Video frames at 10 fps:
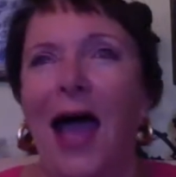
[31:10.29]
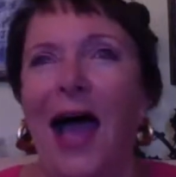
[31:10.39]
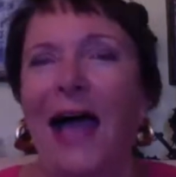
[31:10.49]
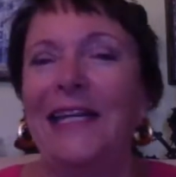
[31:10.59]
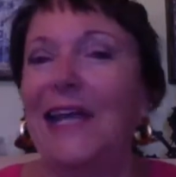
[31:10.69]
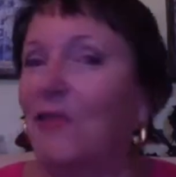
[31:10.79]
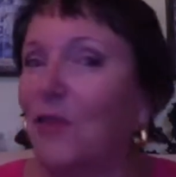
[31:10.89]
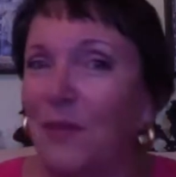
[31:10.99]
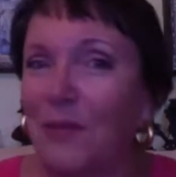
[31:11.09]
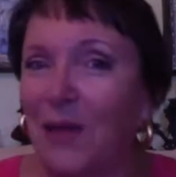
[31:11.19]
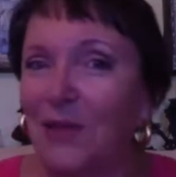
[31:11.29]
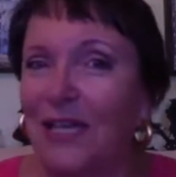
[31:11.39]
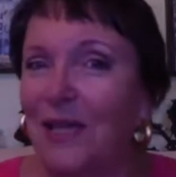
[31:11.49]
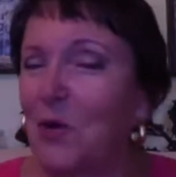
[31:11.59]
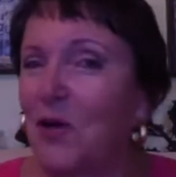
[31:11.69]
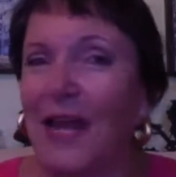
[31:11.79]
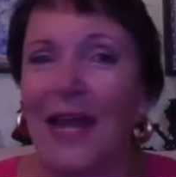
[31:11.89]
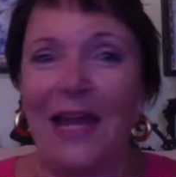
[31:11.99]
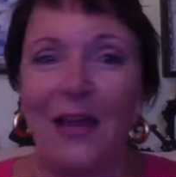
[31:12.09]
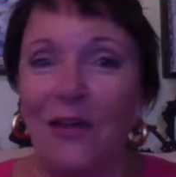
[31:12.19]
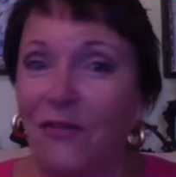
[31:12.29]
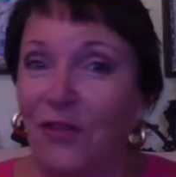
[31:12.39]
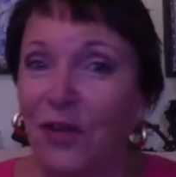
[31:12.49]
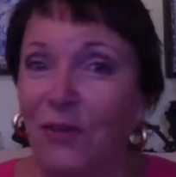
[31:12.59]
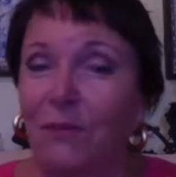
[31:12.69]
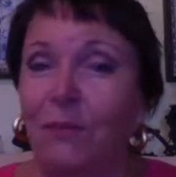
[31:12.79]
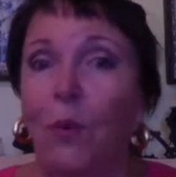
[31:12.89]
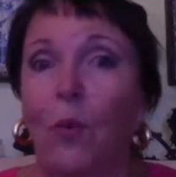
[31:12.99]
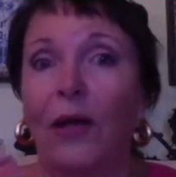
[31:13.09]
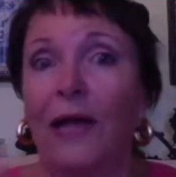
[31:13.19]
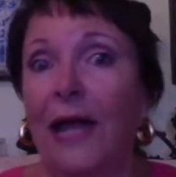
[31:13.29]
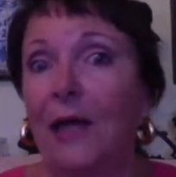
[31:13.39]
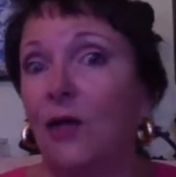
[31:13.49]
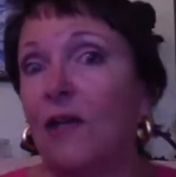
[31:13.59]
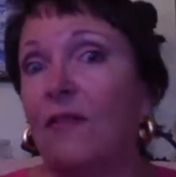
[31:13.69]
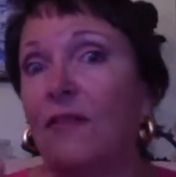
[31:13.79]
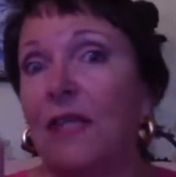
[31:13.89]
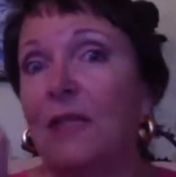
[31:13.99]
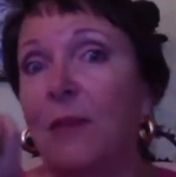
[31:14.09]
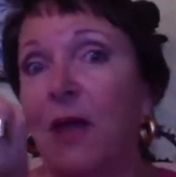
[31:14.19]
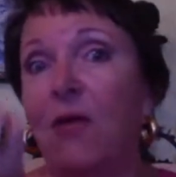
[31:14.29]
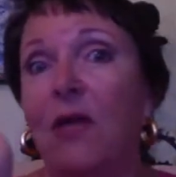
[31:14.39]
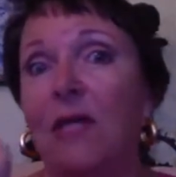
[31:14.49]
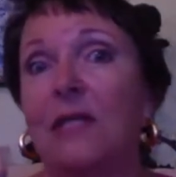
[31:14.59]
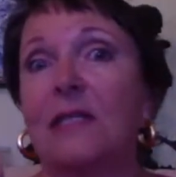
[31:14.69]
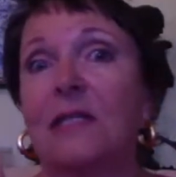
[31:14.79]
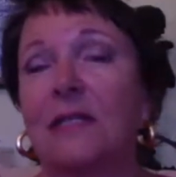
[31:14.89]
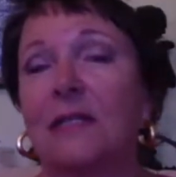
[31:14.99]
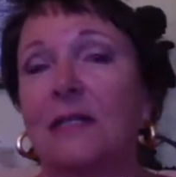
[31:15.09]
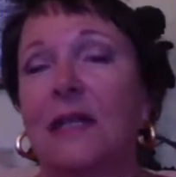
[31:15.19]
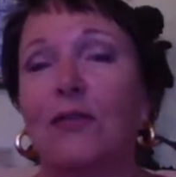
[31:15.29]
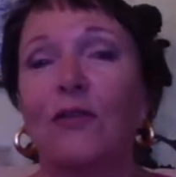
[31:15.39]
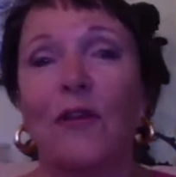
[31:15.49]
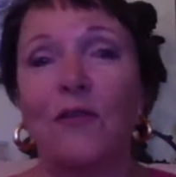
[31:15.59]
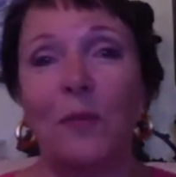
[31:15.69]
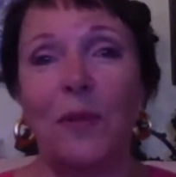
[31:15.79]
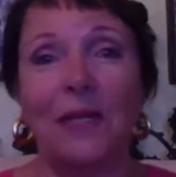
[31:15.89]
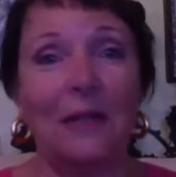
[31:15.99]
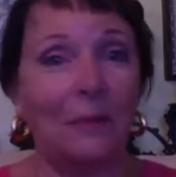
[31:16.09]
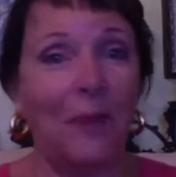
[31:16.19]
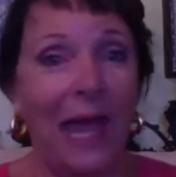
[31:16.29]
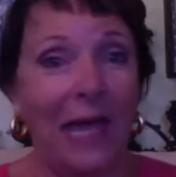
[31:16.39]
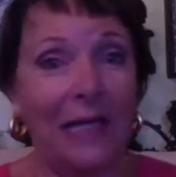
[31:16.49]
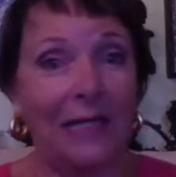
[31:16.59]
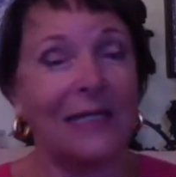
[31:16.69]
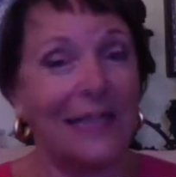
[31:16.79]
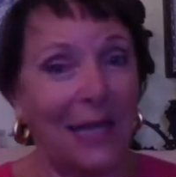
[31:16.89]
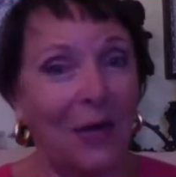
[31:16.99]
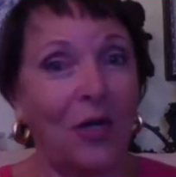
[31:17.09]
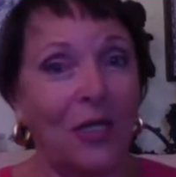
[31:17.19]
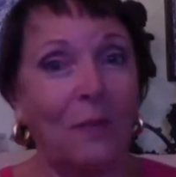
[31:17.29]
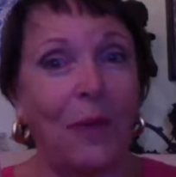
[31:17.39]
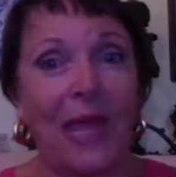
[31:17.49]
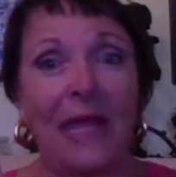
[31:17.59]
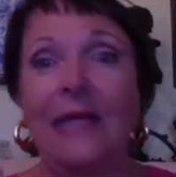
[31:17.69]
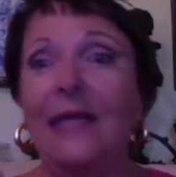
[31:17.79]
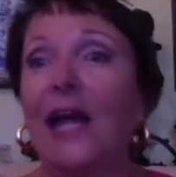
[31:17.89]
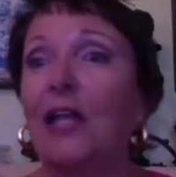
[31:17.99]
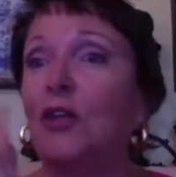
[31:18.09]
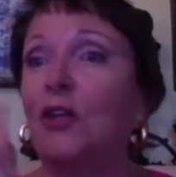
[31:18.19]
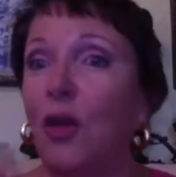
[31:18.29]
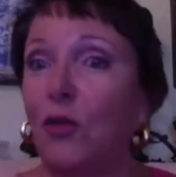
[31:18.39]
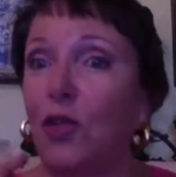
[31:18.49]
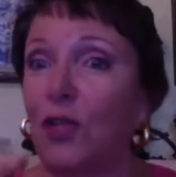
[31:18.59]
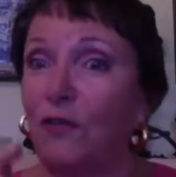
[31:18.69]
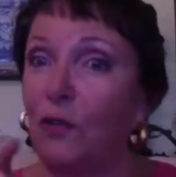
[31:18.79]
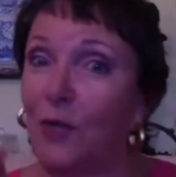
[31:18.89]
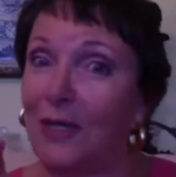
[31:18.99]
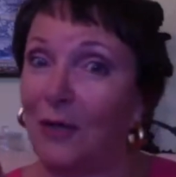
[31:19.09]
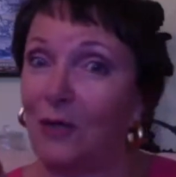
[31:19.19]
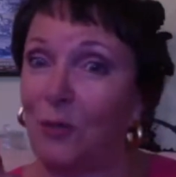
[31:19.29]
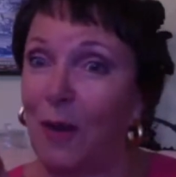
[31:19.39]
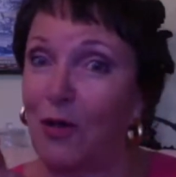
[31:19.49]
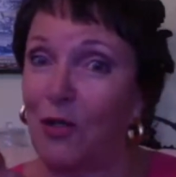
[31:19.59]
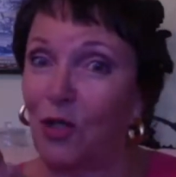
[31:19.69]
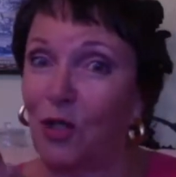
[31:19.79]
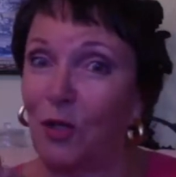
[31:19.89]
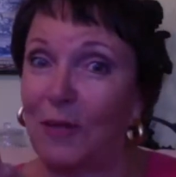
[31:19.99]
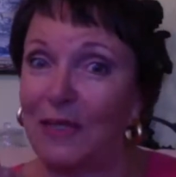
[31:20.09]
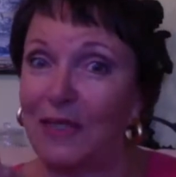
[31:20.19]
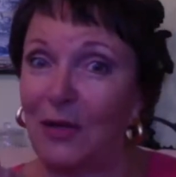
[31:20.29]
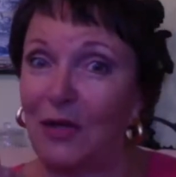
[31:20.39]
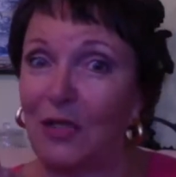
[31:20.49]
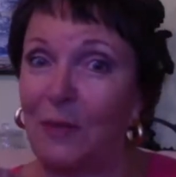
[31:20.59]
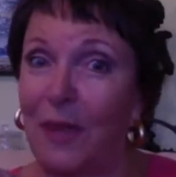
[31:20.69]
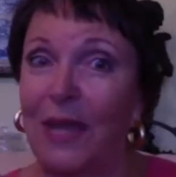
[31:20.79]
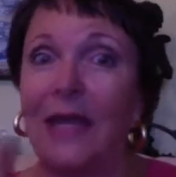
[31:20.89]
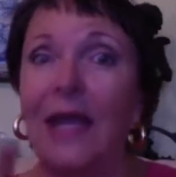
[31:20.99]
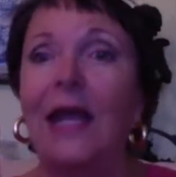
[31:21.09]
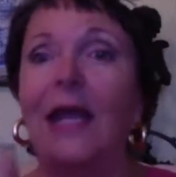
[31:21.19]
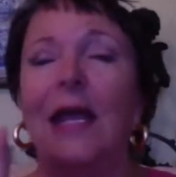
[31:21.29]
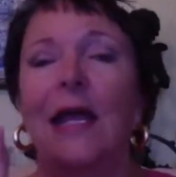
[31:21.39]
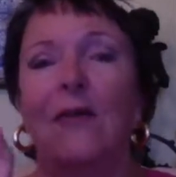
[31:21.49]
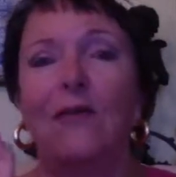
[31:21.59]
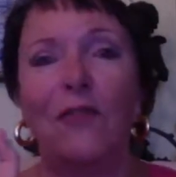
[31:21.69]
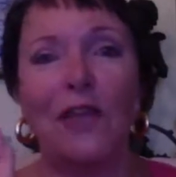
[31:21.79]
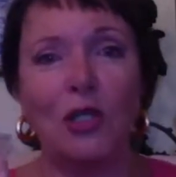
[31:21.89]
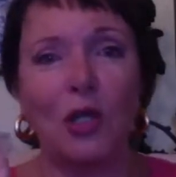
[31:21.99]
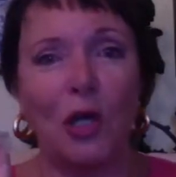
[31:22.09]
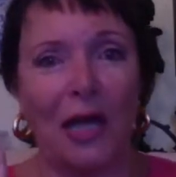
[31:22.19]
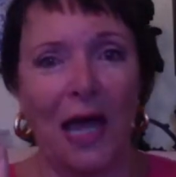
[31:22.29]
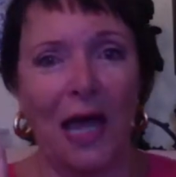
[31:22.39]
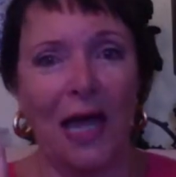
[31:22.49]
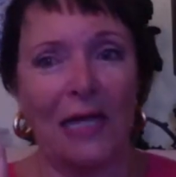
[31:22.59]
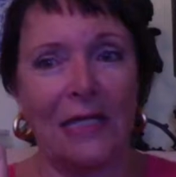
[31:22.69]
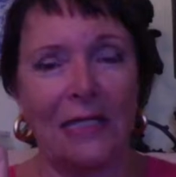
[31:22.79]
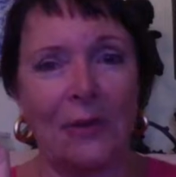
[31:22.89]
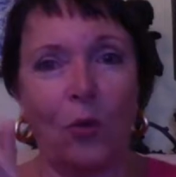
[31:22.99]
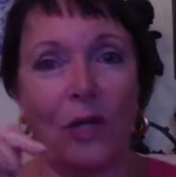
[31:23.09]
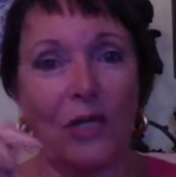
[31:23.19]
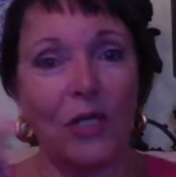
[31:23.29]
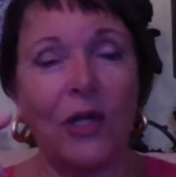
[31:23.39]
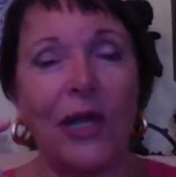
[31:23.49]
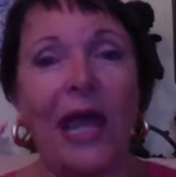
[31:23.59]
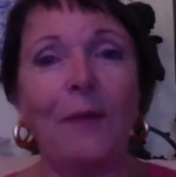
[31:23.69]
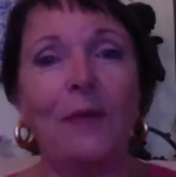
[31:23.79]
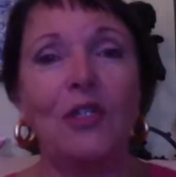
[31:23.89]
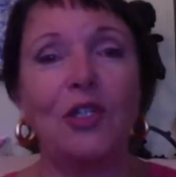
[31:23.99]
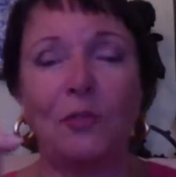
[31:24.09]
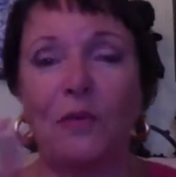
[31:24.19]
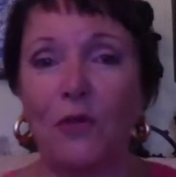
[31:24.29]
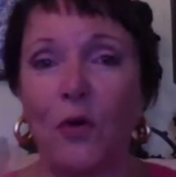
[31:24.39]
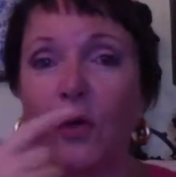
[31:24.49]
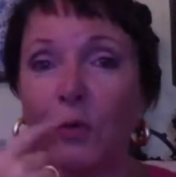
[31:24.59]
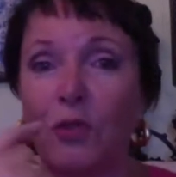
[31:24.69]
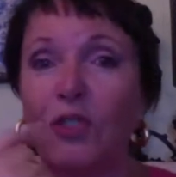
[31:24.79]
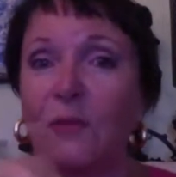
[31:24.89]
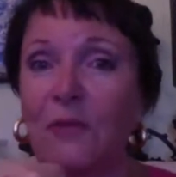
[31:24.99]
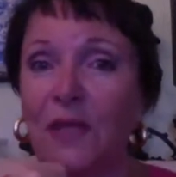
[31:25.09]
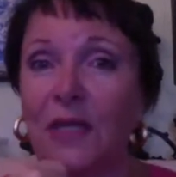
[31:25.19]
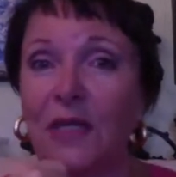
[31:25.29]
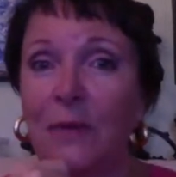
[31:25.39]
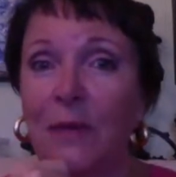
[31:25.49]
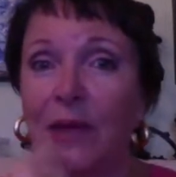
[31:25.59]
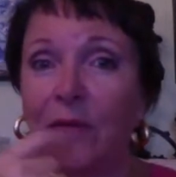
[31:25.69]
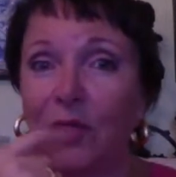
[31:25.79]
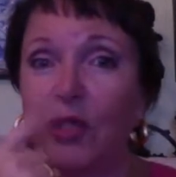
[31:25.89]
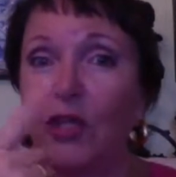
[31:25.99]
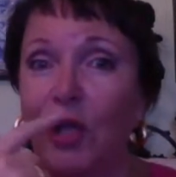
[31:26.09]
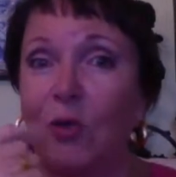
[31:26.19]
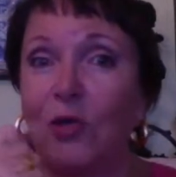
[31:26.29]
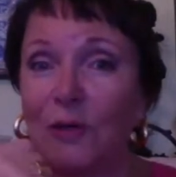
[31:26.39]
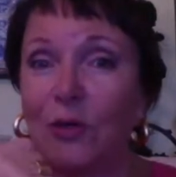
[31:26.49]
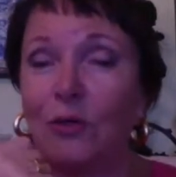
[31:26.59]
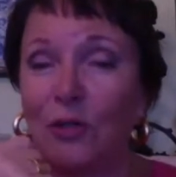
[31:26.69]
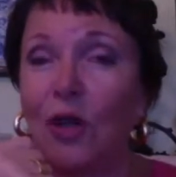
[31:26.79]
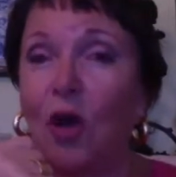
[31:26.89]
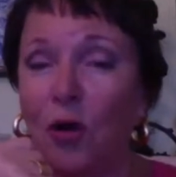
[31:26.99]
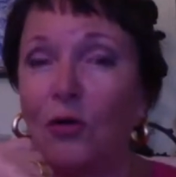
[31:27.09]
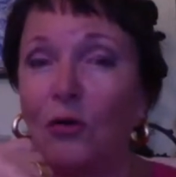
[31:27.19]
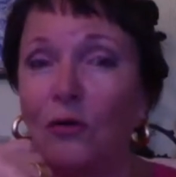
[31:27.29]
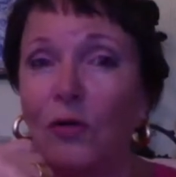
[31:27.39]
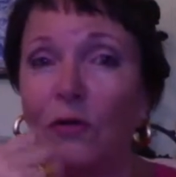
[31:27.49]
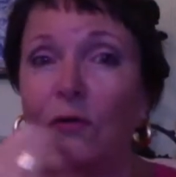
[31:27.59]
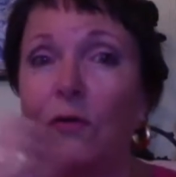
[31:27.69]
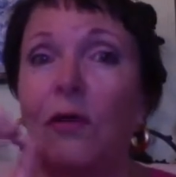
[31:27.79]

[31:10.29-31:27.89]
I never eat berries anymore, and I love them. But when I look at these berries, if you've ever been in pain, a serious pain, and you know that if you eat those berries, you're going to be in serious pain, visualize what is going to happen to you before you put something in your mouth that you know is not good for you.